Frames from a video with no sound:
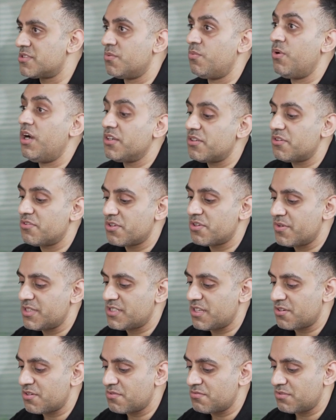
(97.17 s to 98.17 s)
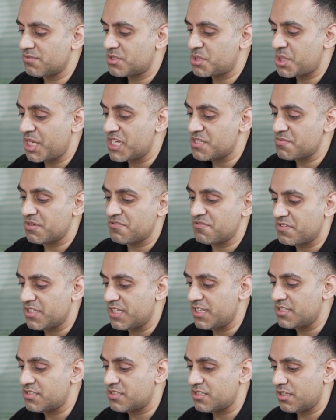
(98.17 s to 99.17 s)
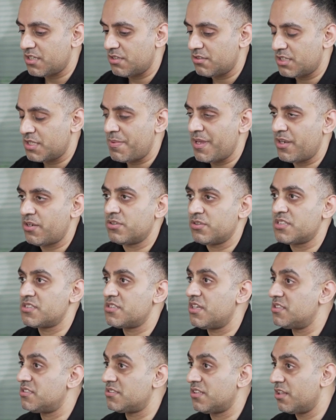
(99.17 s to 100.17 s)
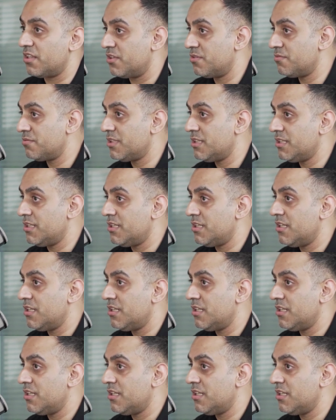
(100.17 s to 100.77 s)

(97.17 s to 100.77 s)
So what I don't do is I don't change my fees depending on the size of the loan.